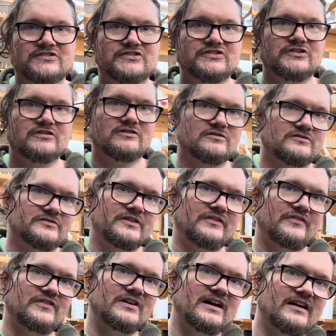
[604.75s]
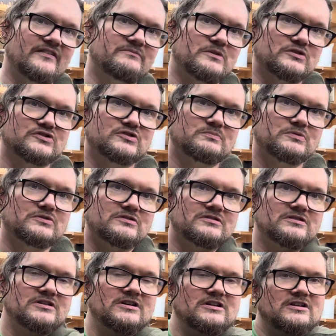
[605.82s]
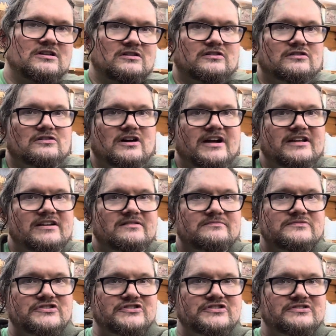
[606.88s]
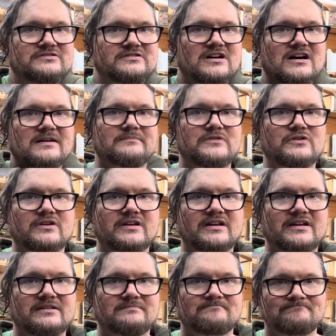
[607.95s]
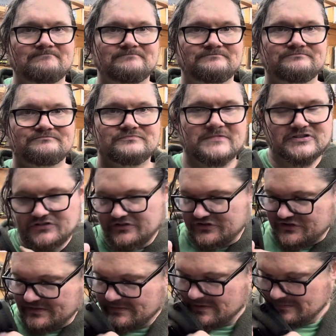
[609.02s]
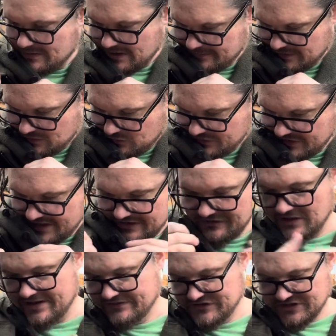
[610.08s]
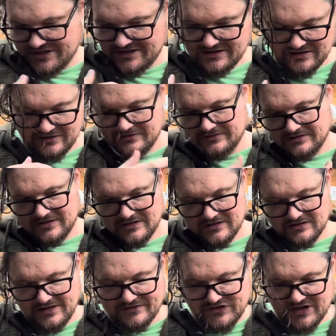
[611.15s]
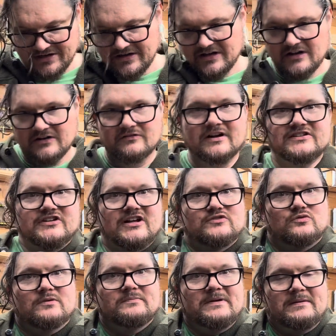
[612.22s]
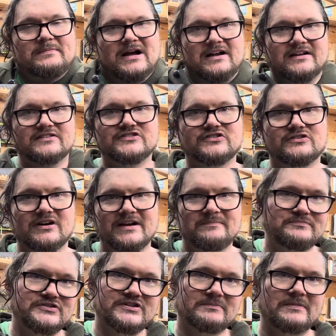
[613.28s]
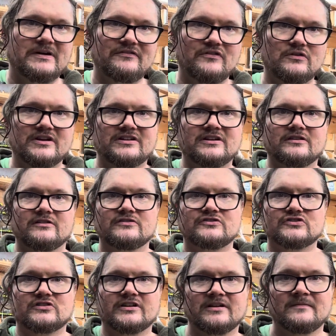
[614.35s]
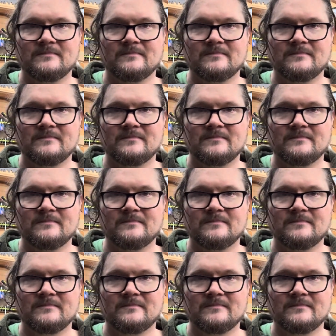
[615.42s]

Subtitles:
So if you have multiple little items, you can actually a sub compartment only on the left side, or left side. Right side's one big pocket. So I stick my phone in here usually.